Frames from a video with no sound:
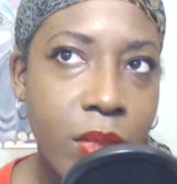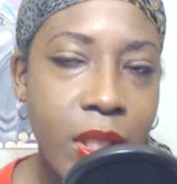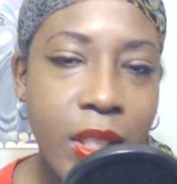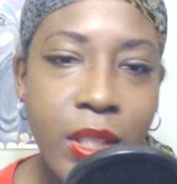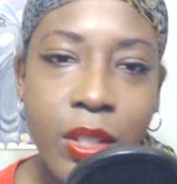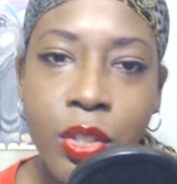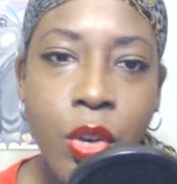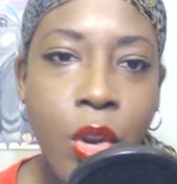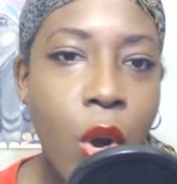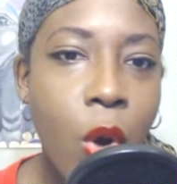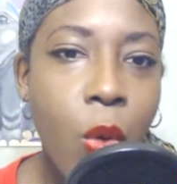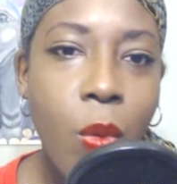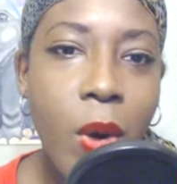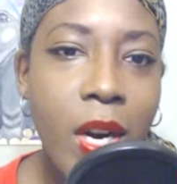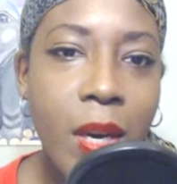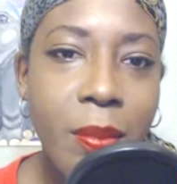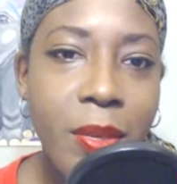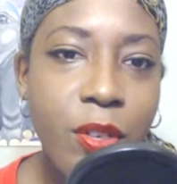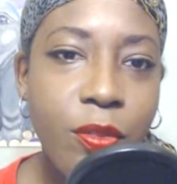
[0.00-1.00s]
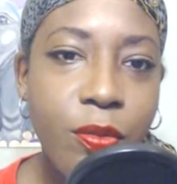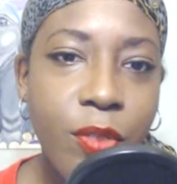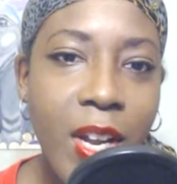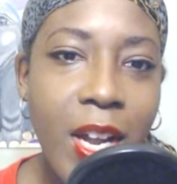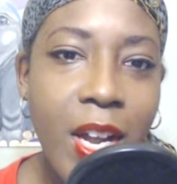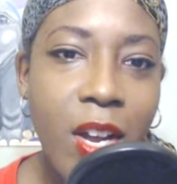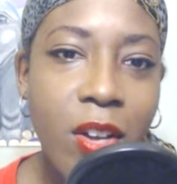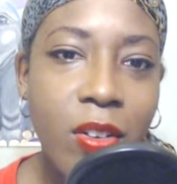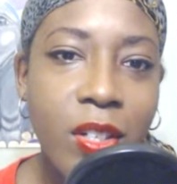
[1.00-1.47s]
is nowhere to be
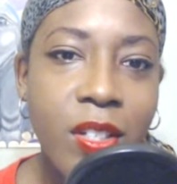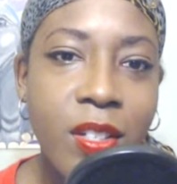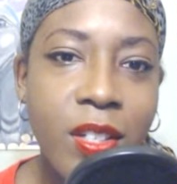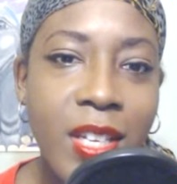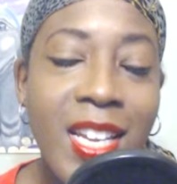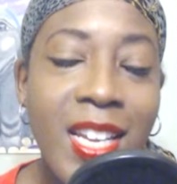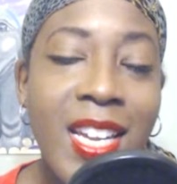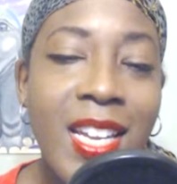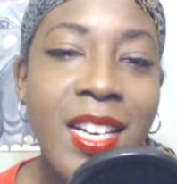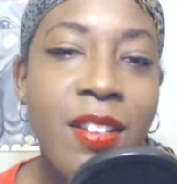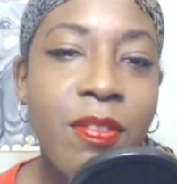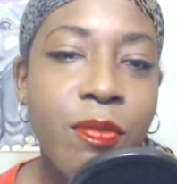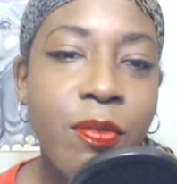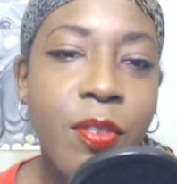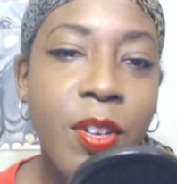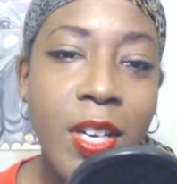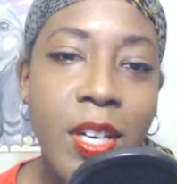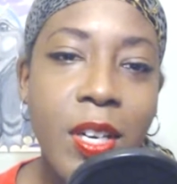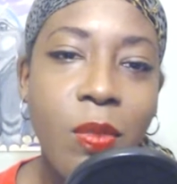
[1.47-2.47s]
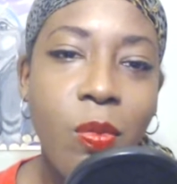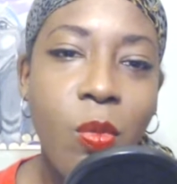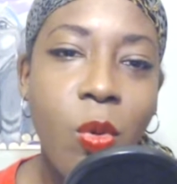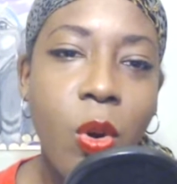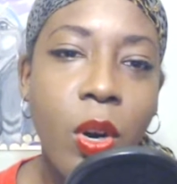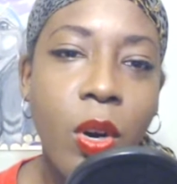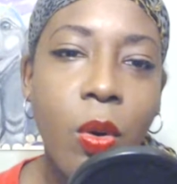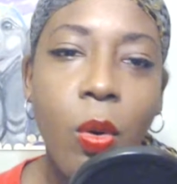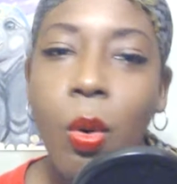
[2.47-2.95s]
found in Infinity
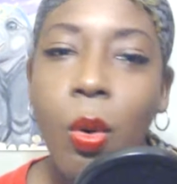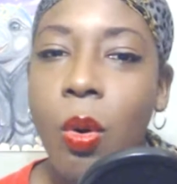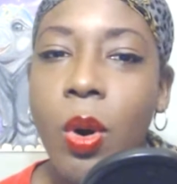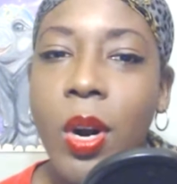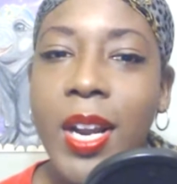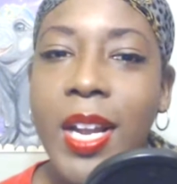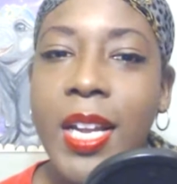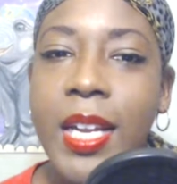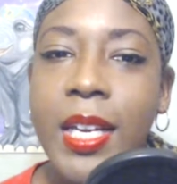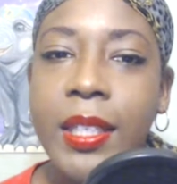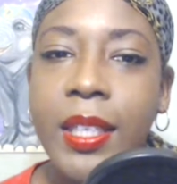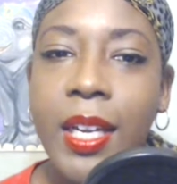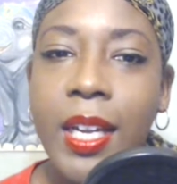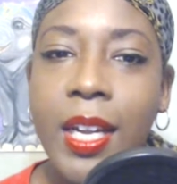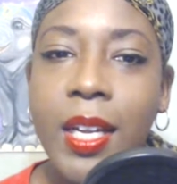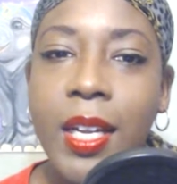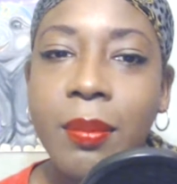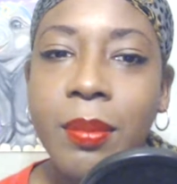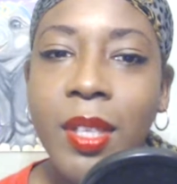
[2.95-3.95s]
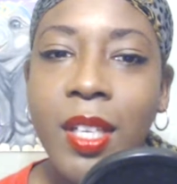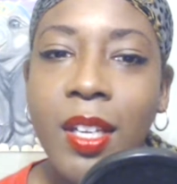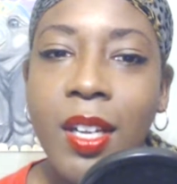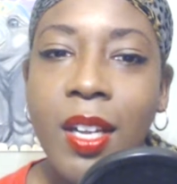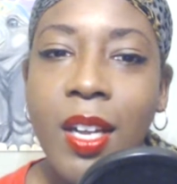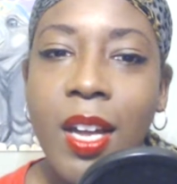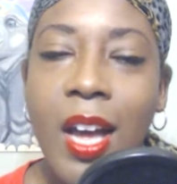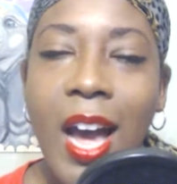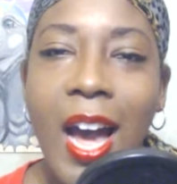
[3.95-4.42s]
War or Endgame.
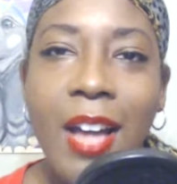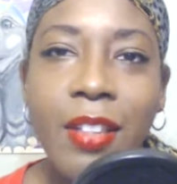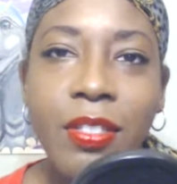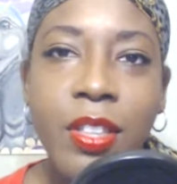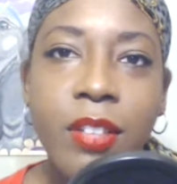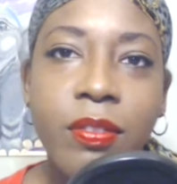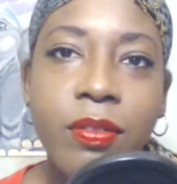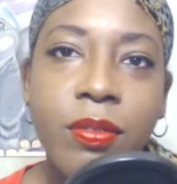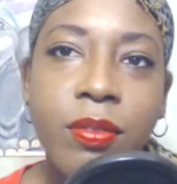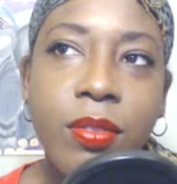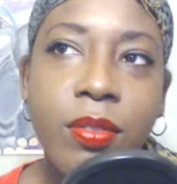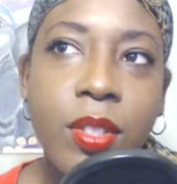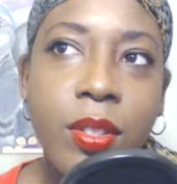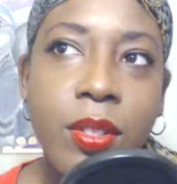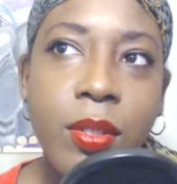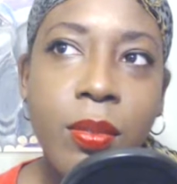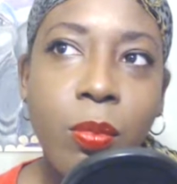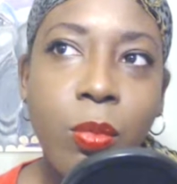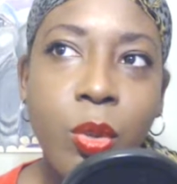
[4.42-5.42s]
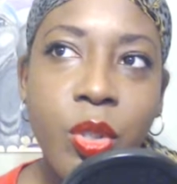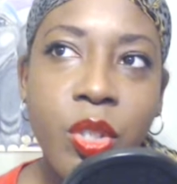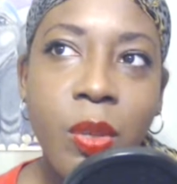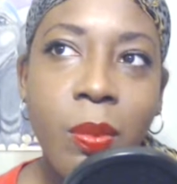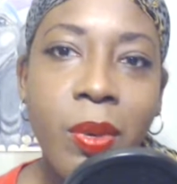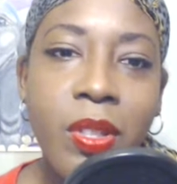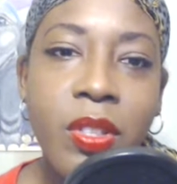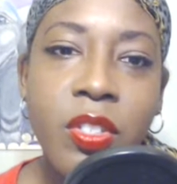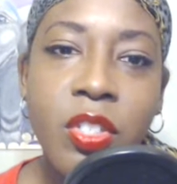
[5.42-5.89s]
I think the Russo
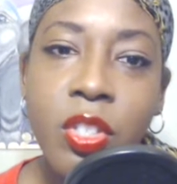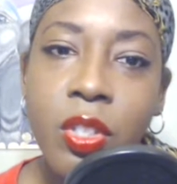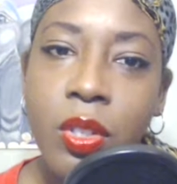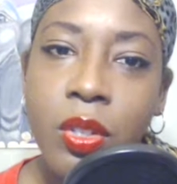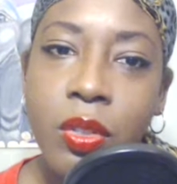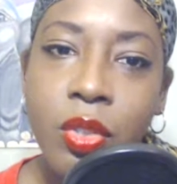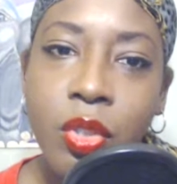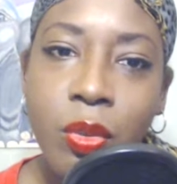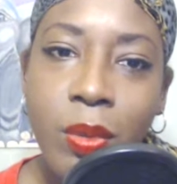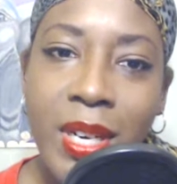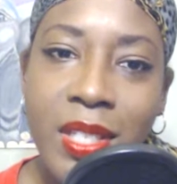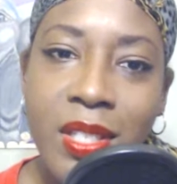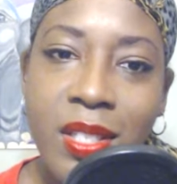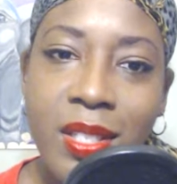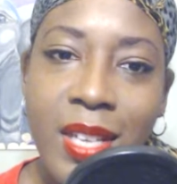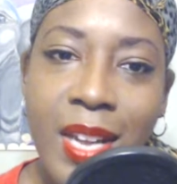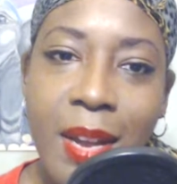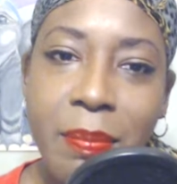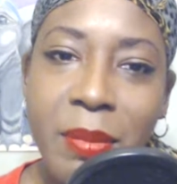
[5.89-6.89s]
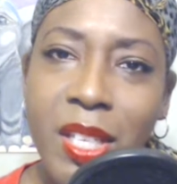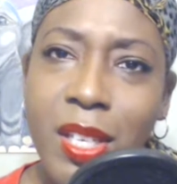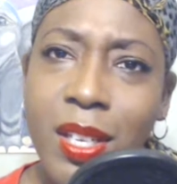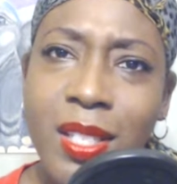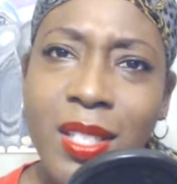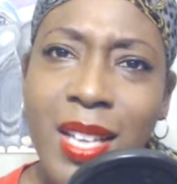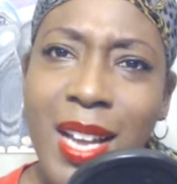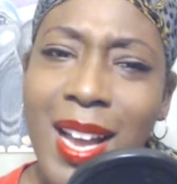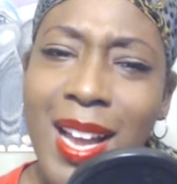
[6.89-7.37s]
brothers should address that,
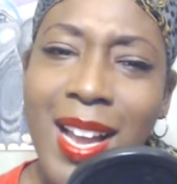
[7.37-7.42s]
because